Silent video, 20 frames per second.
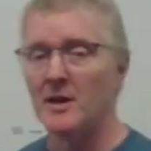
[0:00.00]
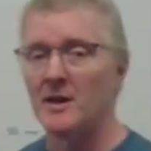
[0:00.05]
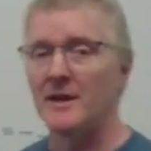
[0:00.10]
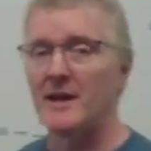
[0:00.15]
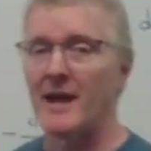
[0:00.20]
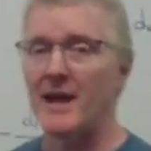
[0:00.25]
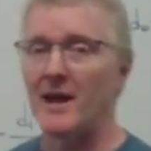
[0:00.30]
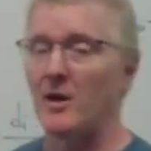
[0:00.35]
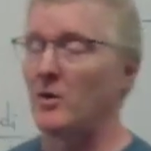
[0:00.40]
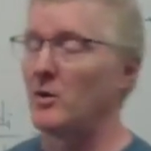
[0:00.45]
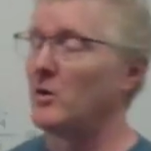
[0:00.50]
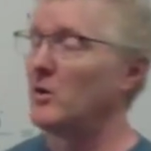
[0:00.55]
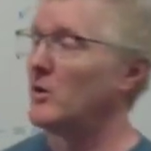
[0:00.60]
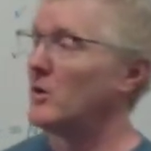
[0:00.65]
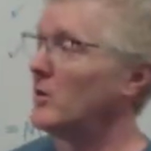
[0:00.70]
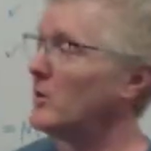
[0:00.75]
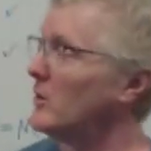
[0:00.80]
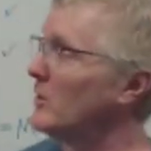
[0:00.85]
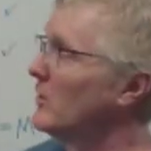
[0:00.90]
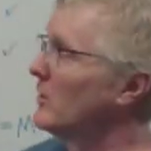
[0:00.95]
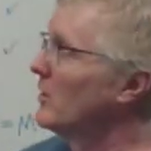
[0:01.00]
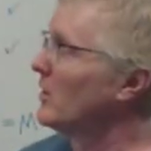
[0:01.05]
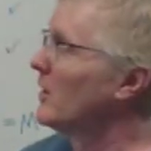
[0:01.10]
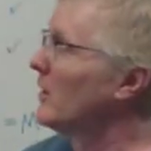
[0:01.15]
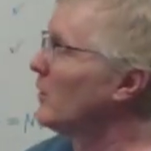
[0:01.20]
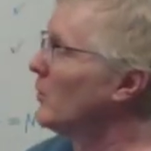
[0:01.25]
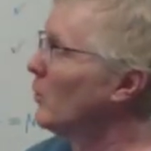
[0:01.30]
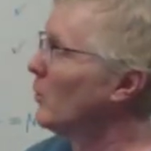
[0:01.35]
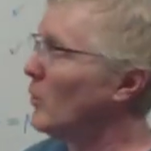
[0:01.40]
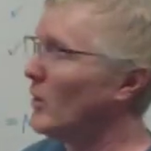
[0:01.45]
Now,
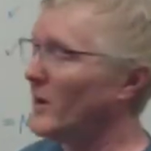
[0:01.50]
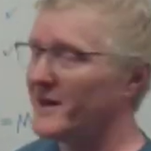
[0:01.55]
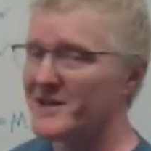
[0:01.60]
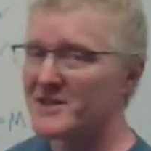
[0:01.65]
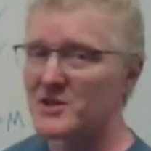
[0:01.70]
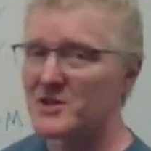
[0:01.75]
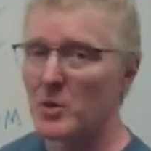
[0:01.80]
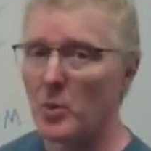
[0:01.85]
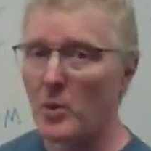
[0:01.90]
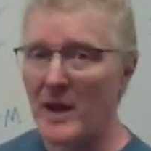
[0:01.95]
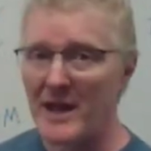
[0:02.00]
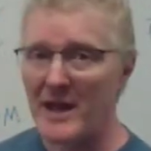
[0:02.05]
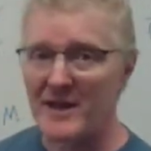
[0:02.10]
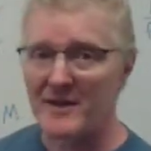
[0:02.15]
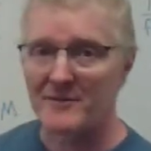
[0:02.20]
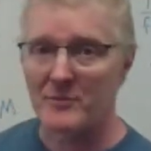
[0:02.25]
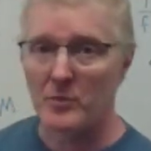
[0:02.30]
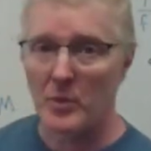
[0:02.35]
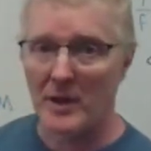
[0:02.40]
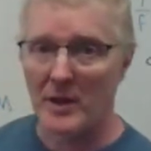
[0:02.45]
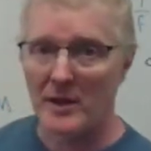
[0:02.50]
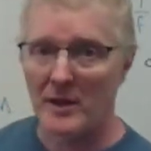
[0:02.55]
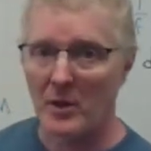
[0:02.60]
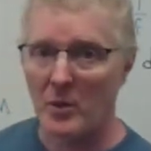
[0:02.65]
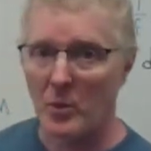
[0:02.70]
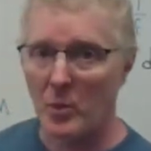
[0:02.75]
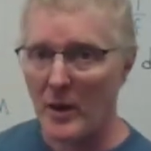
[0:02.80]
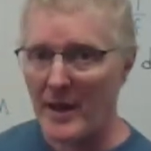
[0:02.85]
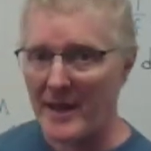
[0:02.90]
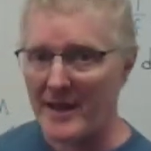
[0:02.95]
what is a wave? Well, a
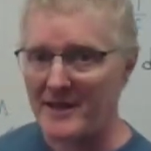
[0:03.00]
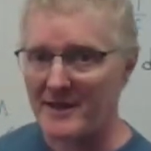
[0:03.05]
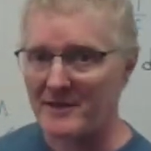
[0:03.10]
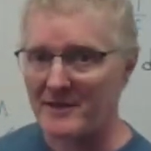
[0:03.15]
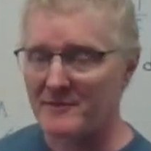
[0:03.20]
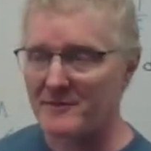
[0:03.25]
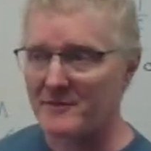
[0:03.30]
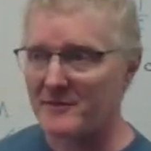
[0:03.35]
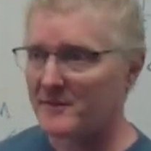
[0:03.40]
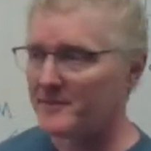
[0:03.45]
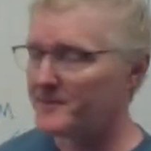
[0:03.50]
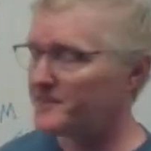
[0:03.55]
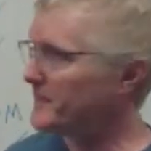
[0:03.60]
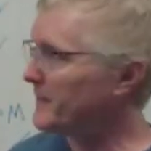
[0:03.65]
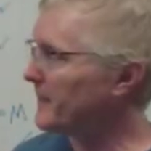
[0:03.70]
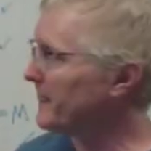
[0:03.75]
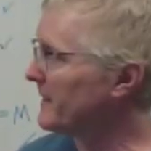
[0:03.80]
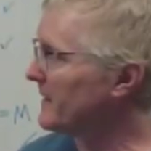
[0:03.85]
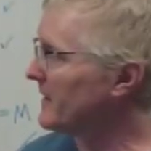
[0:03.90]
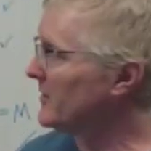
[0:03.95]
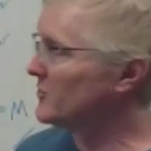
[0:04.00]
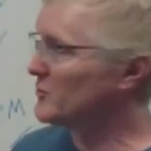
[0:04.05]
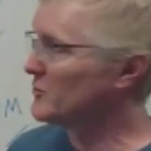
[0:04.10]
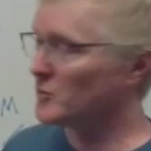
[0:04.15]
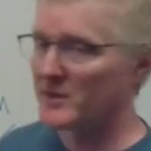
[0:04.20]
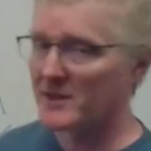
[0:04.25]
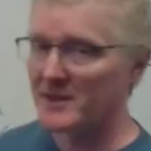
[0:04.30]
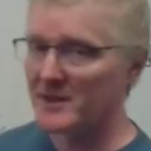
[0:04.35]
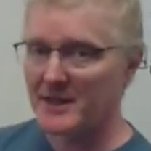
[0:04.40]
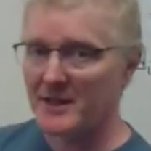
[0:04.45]
wave is
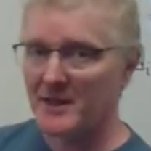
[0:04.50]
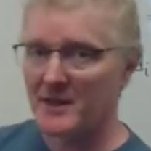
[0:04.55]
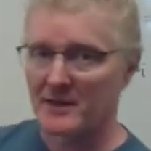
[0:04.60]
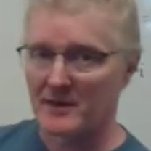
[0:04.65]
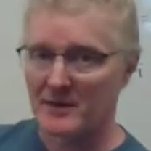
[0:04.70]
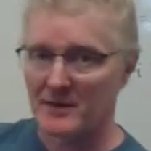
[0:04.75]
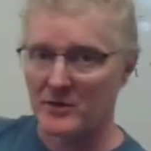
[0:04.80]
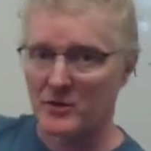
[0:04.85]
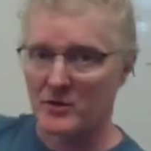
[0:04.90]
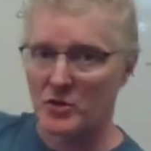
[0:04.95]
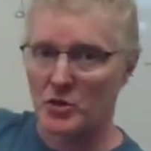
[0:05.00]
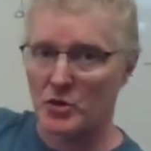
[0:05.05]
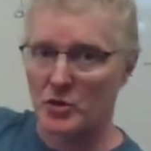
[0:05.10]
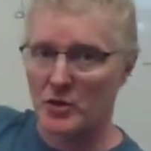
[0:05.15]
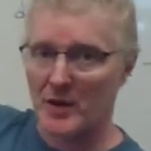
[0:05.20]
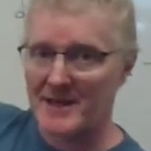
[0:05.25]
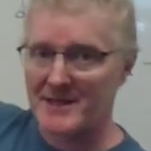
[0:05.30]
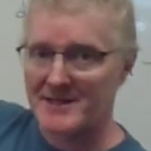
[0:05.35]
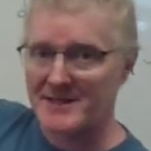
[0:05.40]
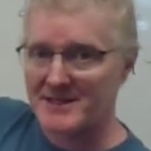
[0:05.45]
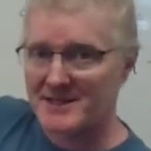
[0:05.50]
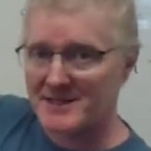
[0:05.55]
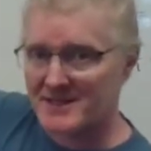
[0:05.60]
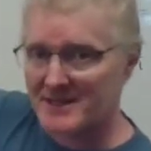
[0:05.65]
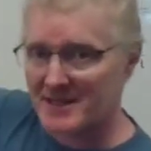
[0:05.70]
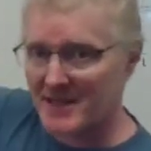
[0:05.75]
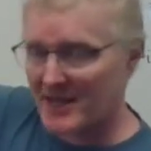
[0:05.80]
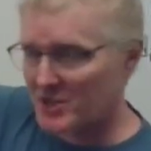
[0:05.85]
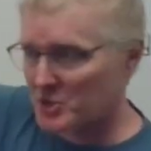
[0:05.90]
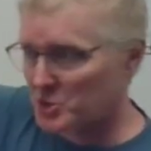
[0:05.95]
really
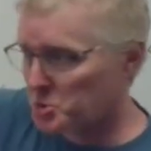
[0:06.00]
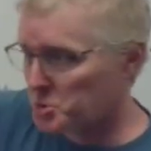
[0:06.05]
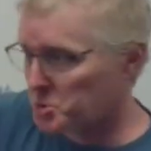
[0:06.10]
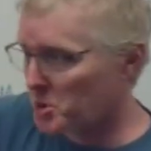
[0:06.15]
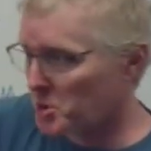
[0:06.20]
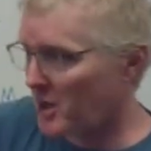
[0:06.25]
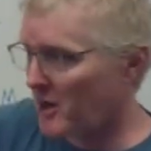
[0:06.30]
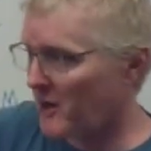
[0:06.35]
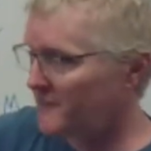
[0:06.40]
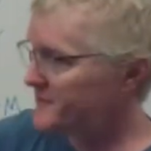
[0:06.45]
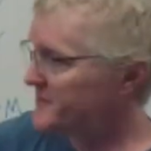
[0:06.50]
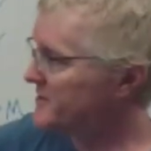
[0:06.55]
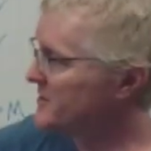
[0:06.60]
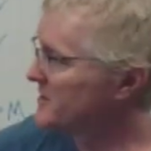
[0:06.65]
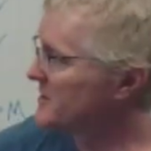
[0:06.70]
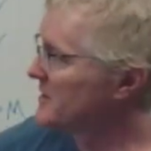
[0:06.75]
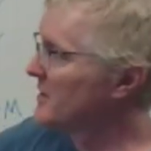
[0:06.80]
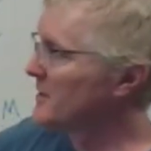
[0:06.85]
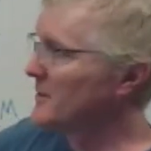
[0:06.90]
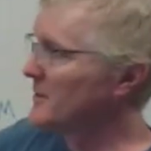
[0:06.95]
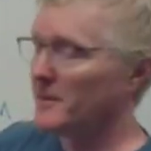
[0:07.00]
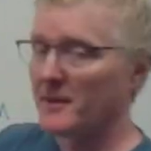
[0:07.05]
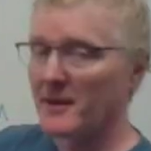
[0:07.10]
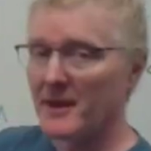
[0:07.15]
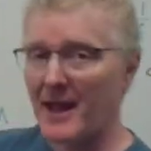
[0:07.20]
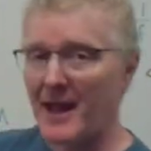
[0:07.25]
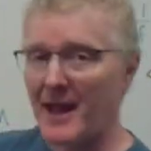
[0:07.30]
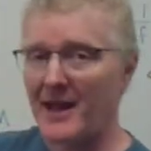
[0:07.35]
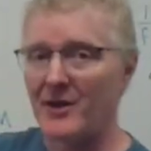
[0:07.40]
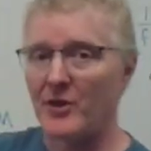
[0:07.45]
crests and troughs.
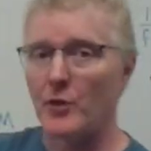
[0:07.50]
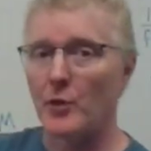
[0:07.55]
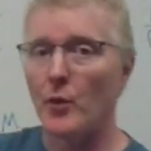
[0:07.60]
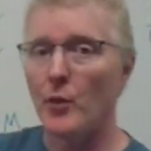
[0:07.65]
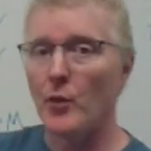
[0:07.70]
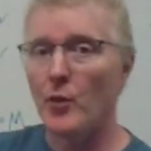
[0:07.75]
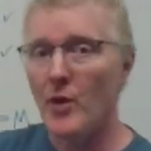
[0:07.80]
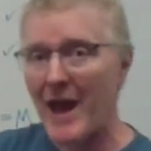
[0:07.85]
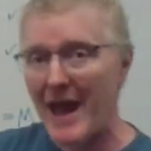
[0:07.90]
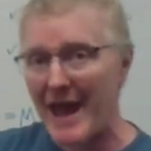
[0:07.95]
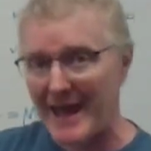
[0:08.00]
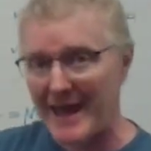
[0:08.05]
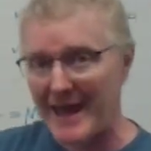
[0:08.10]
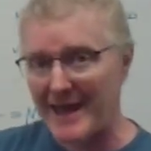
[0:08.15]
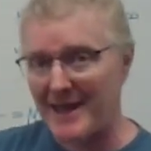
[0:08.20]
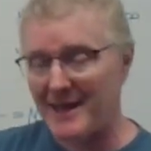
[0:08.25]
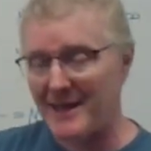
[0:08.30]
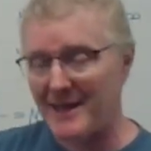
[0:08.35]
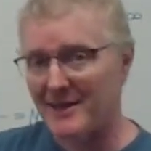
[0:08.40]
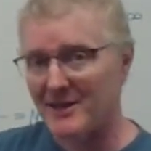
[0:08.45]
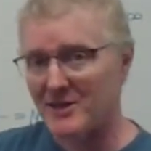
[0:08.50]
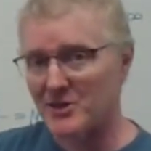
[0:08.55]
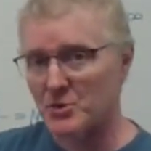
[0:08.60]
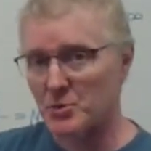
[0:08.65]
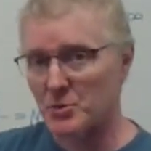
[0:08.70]
And a ray is